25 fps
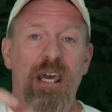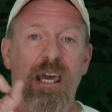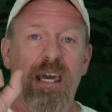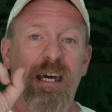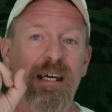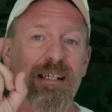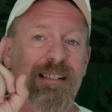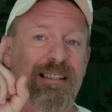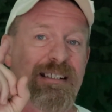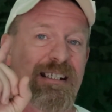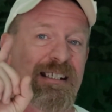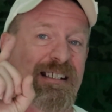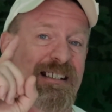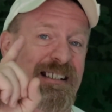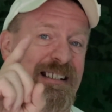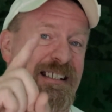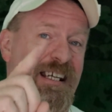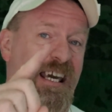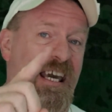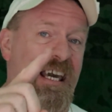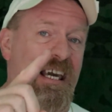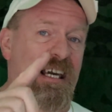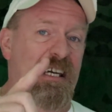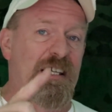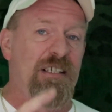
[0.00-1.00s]
and
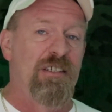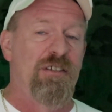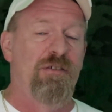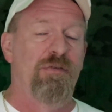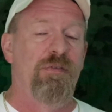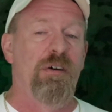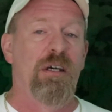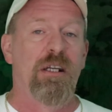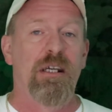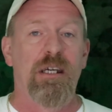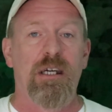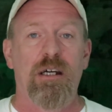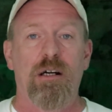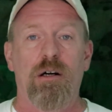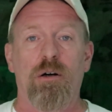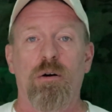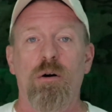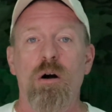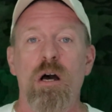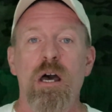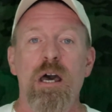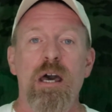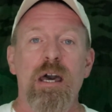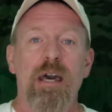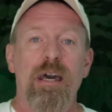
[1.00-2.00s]
today's video
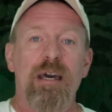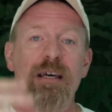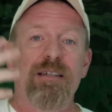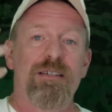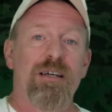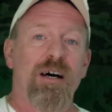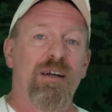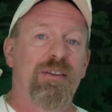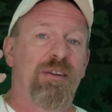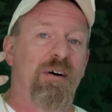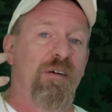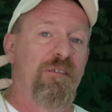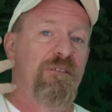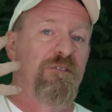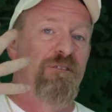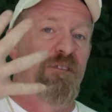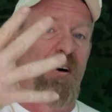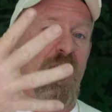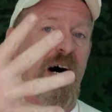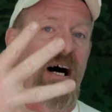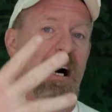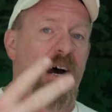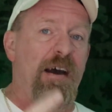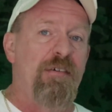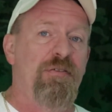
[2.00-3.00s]
is on the
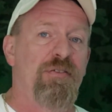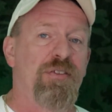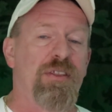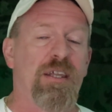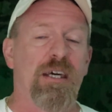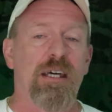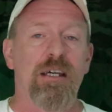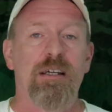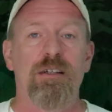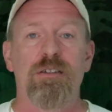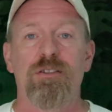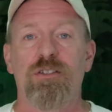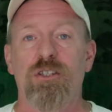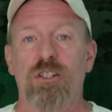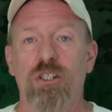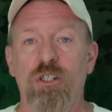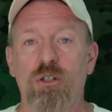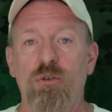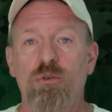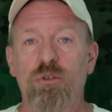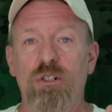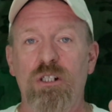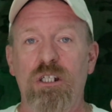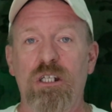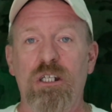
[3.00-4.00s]
five things that
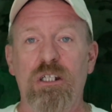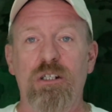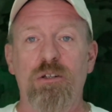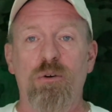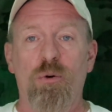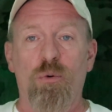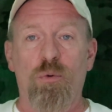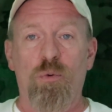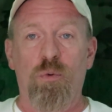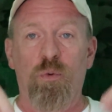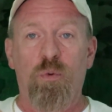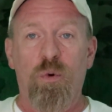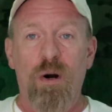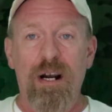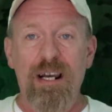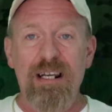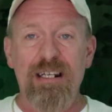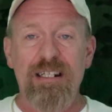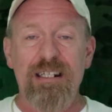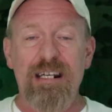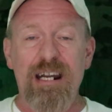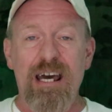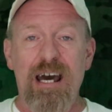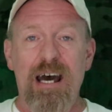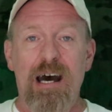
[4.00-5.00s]
you need
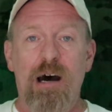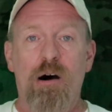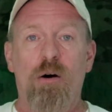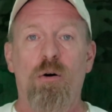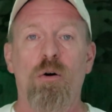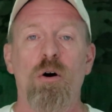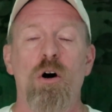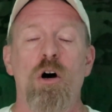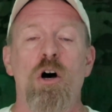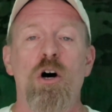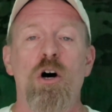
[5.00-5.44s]
right now